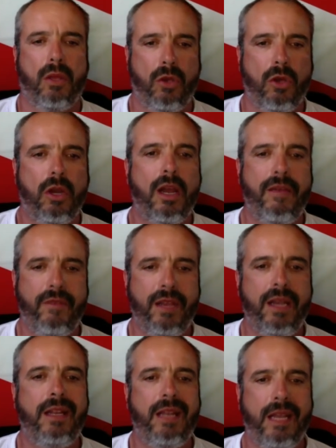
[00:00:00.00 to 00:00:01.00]
Could I have
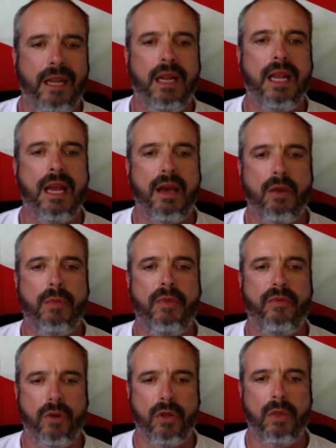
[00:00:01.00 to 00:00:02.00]
ended that encounter
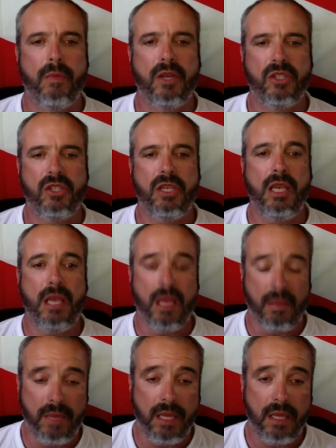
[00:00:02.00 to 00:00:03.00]
before the muskie
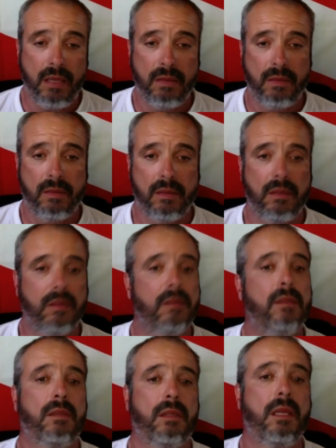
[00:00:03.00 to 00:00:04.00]
hit me?
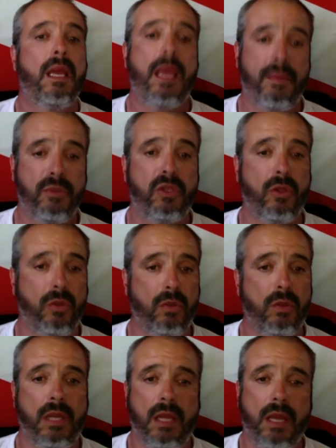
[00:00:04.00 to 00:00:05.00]

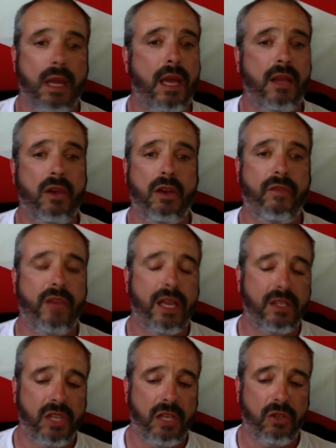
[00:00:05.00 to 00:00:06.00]
Absolutely. I could have
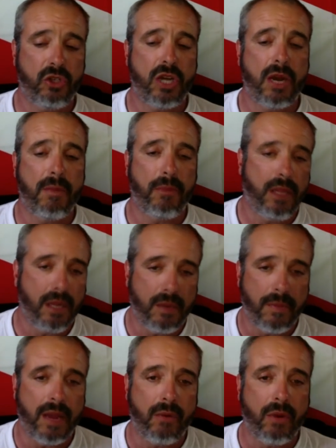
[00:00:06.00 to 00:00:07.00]
exhaled sharply into
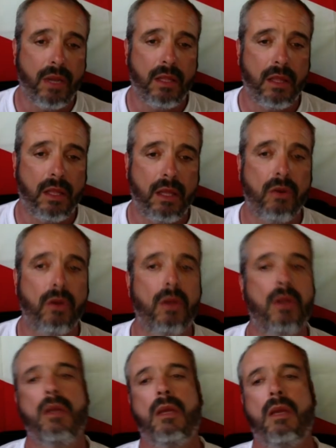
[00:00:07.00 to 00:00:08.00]
my regulator.
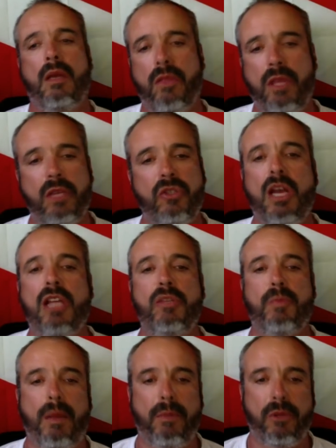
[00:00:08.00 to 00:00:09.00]
The exhaust
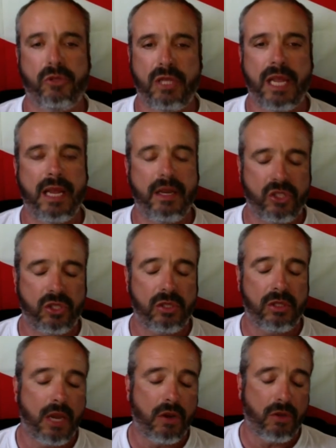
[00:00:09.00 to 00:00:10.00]
bubbles tend to
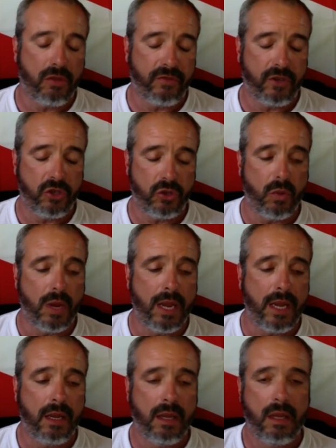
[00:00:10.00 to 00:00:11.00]
scare the fish
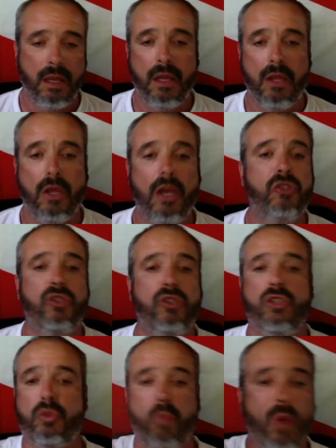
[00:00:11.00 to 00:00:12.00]
away. They also
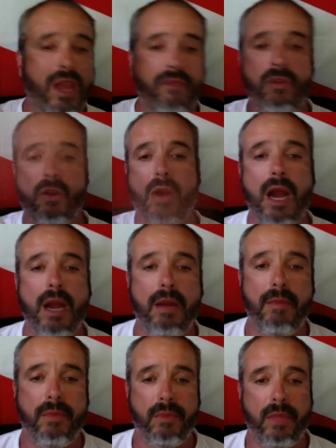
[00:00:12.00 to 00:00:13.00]
just wave your
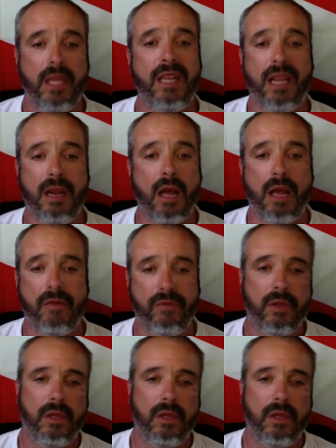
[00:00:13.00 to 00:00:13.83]
arm, they take off.